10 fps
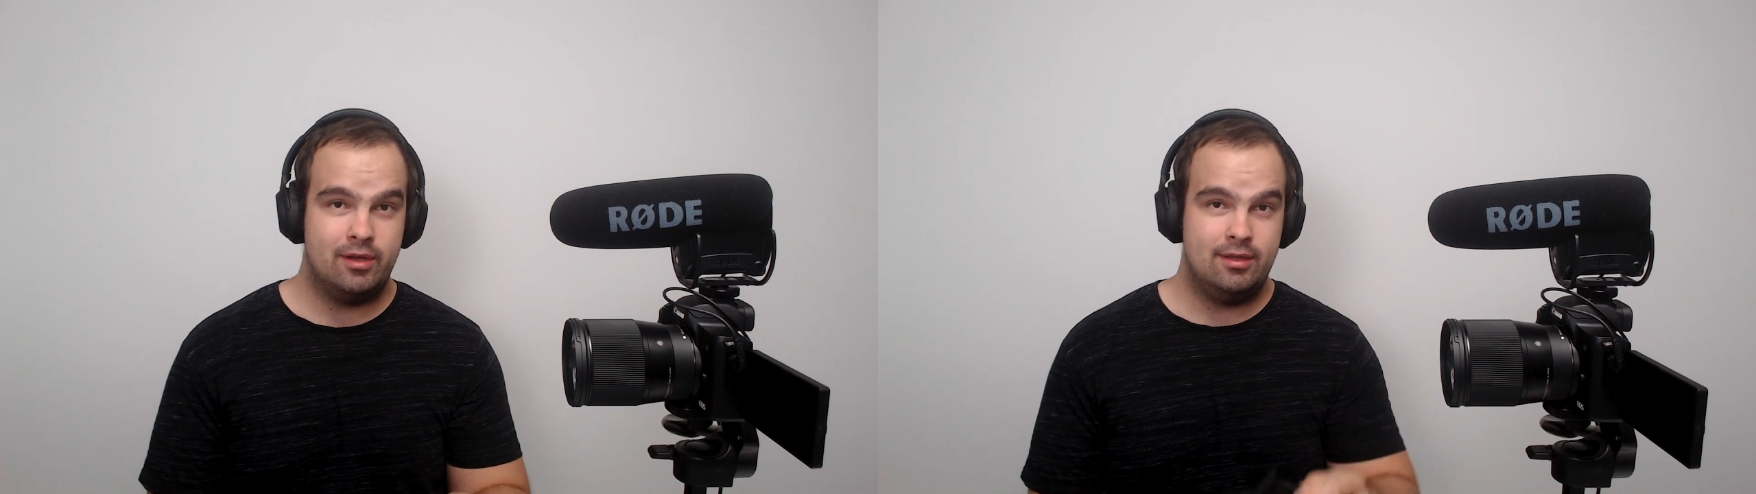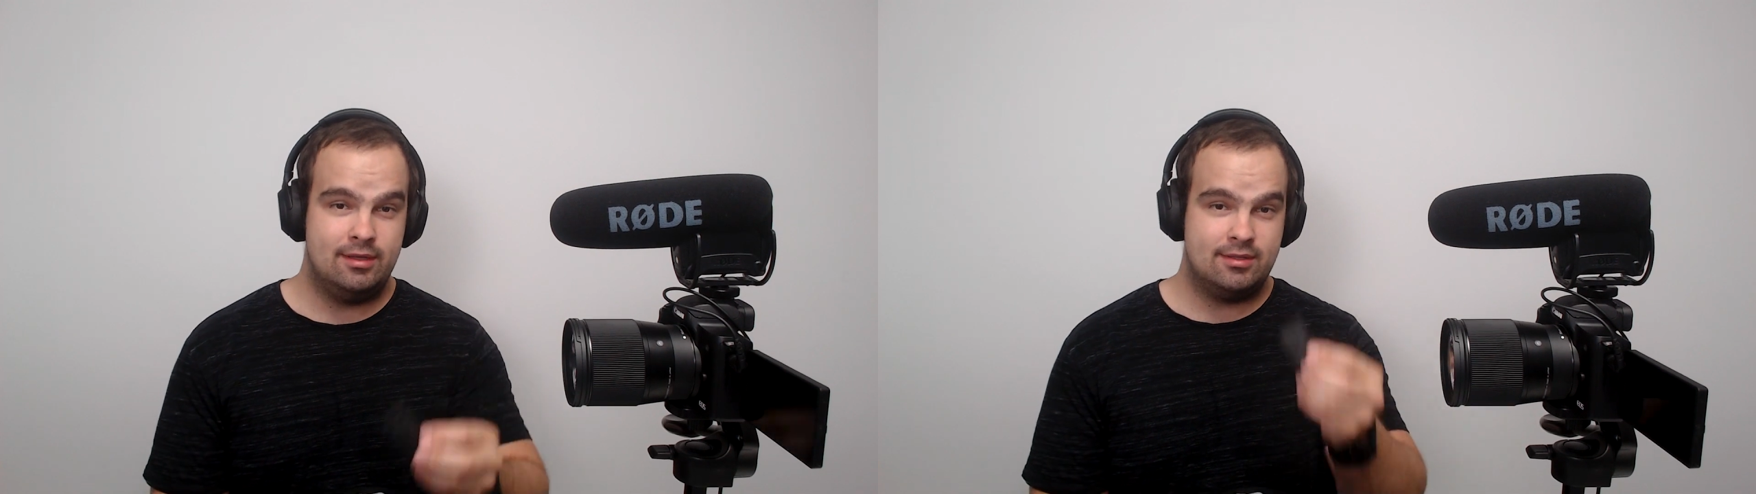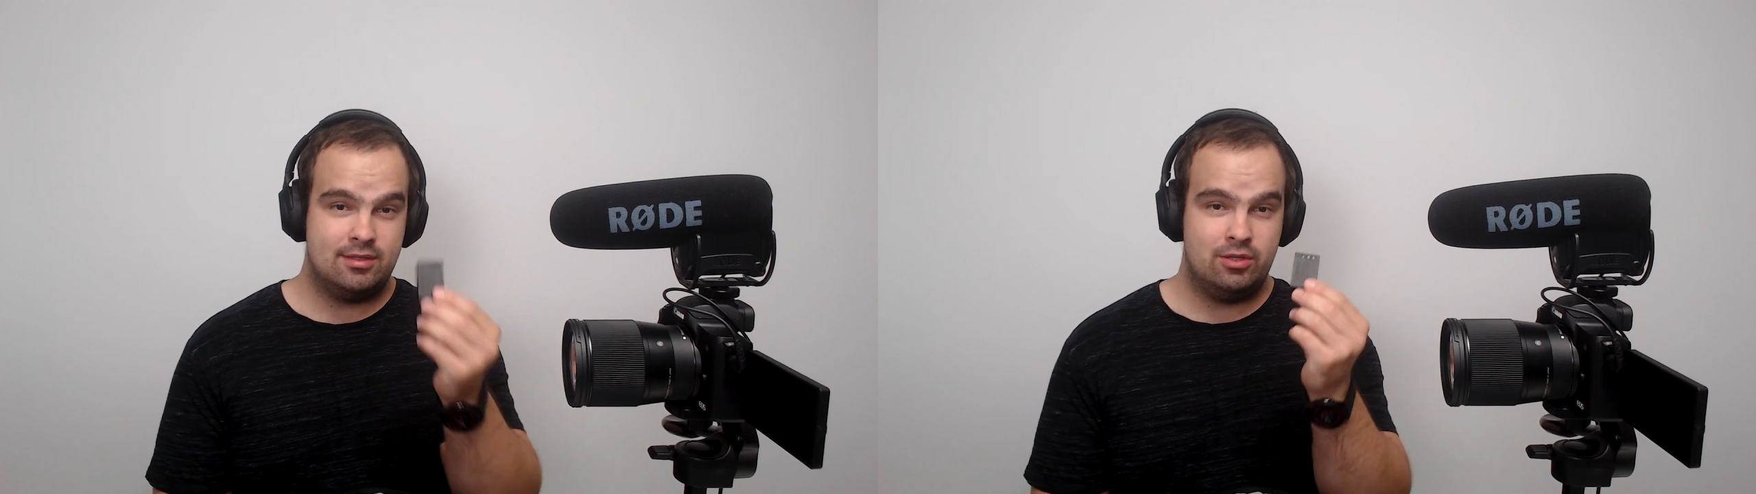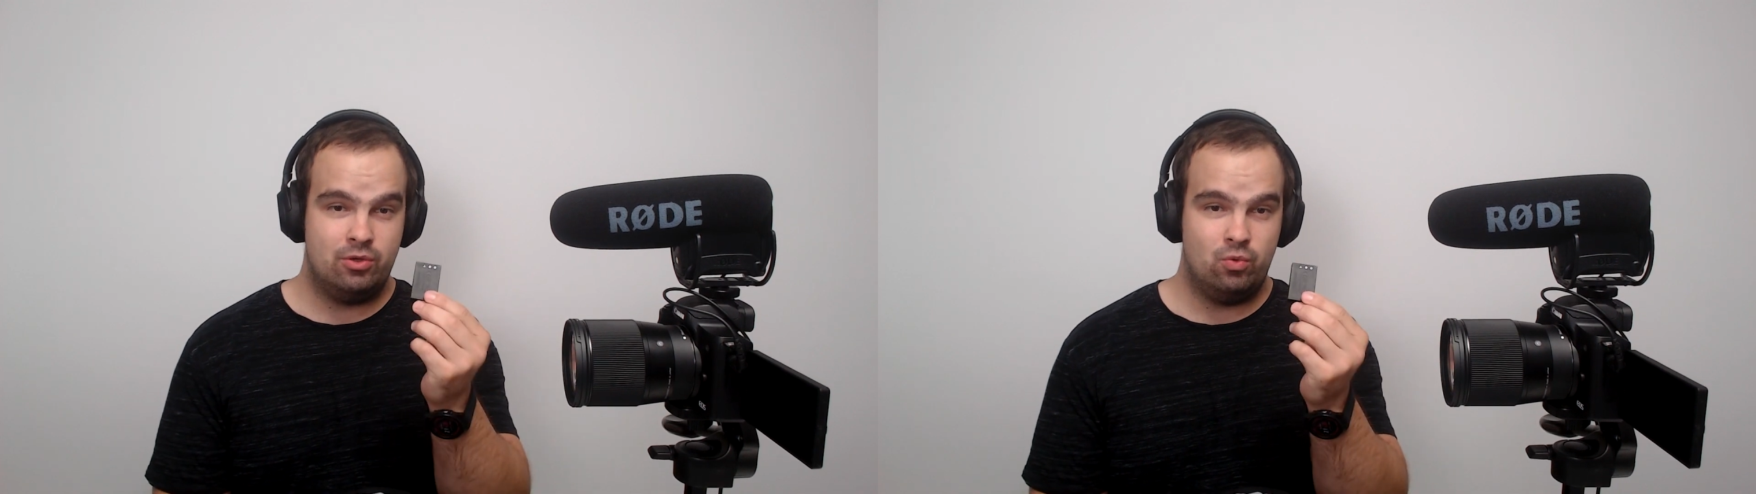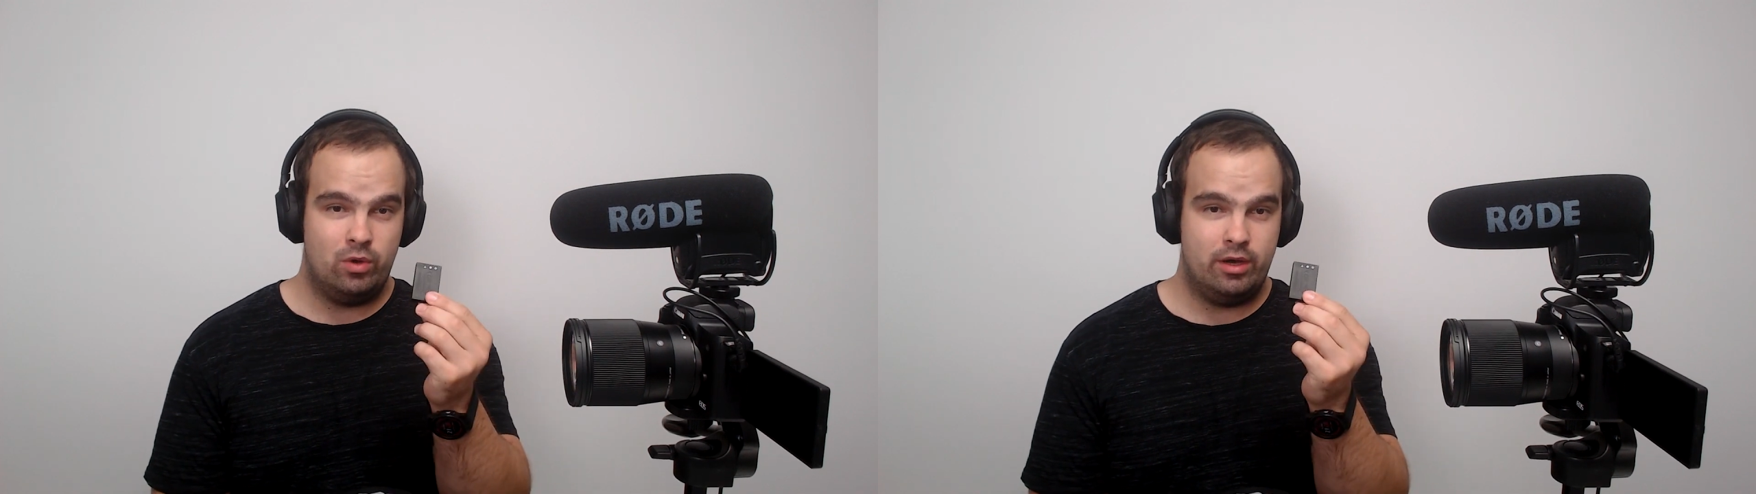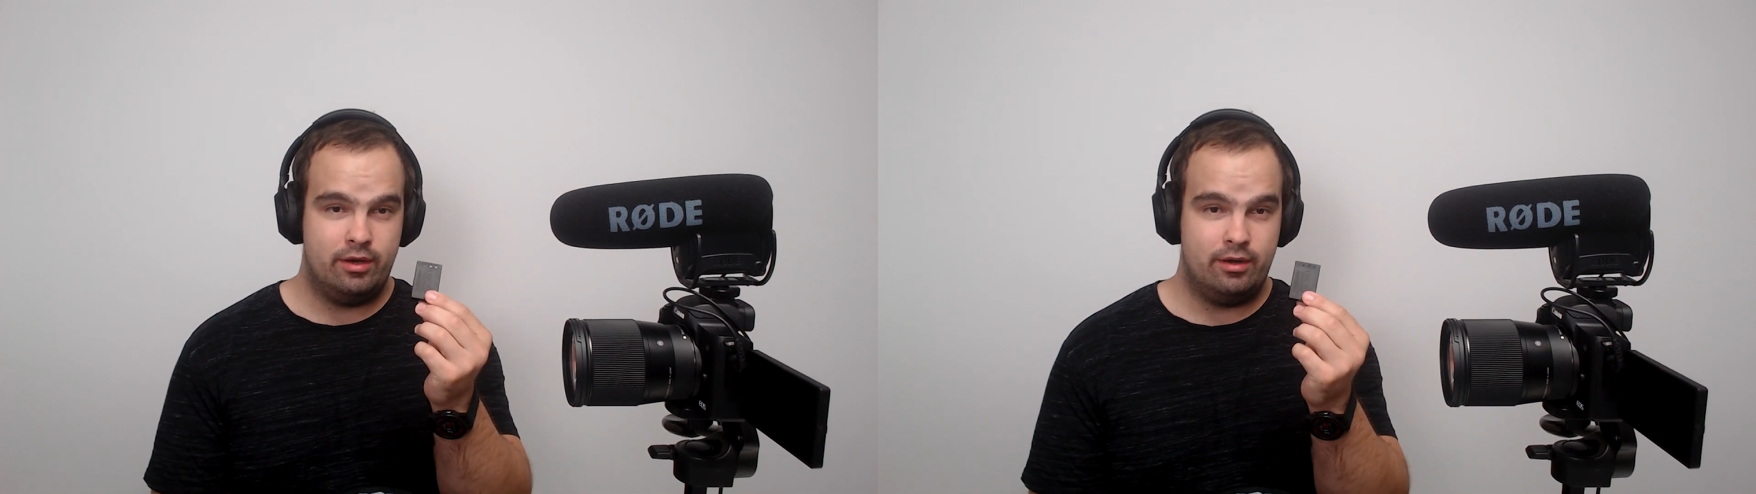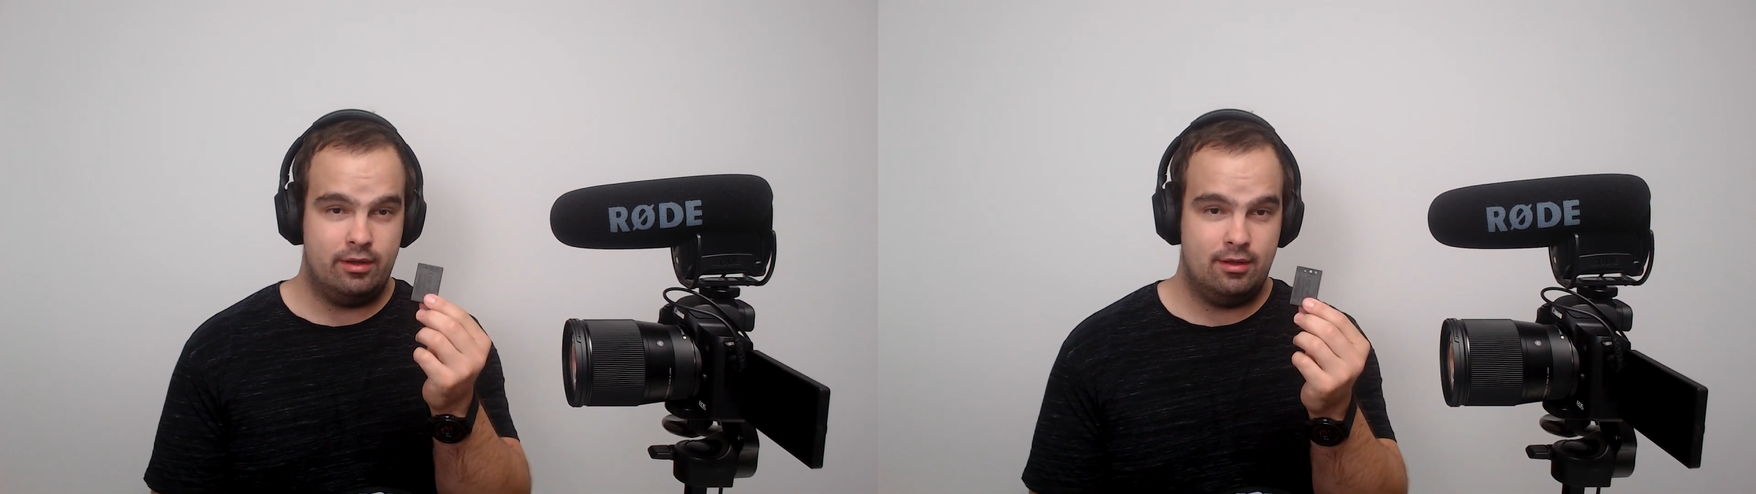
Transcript: is one